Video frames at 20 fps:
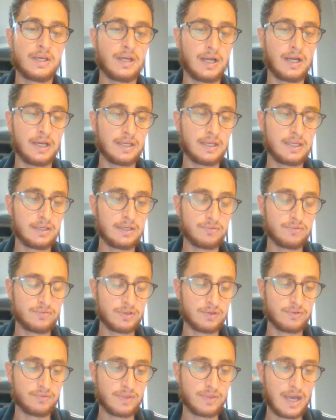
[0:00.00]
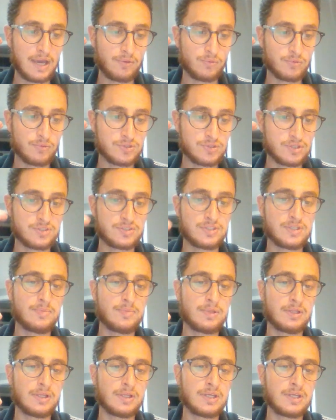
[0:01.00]
if that was the
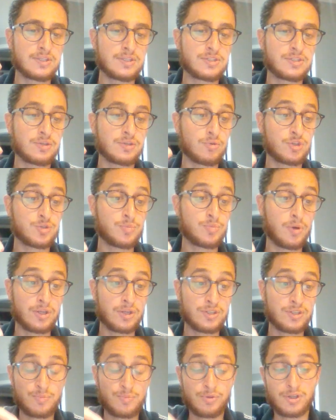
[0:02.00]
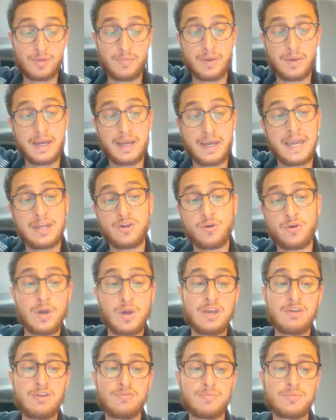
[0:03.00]
stimulus, the response of pulling my hand
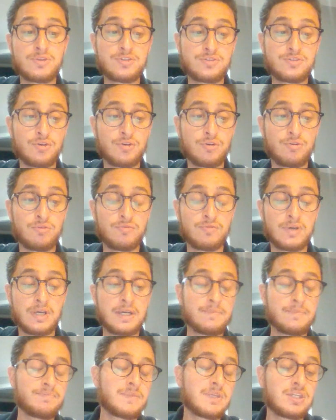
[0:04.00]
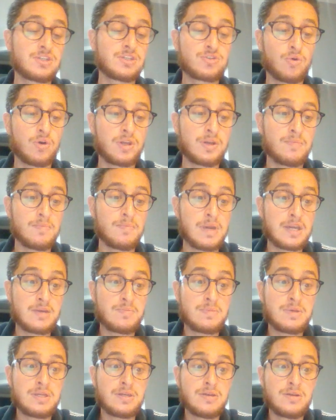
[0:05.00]
away from the stove is going to
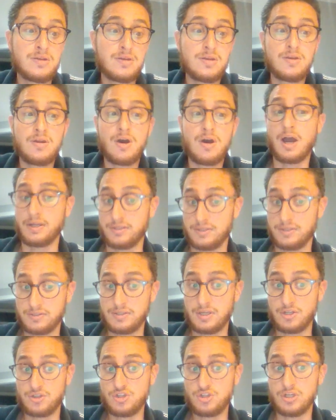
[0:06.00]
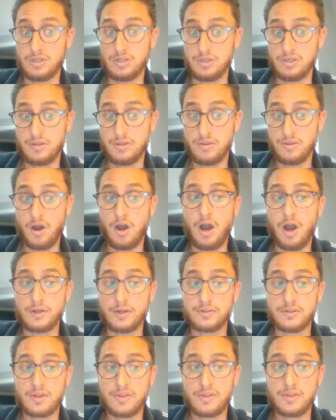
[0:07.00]
make me not touching the
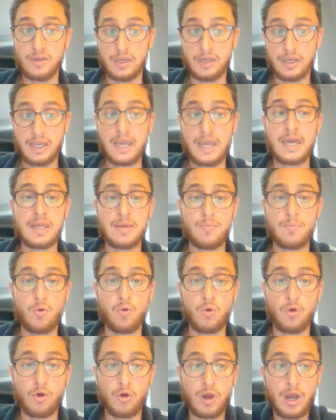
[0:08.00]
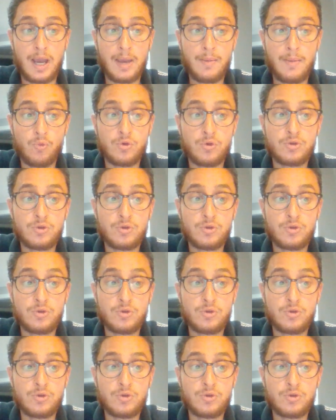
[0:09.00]
hot thing anymore. I'm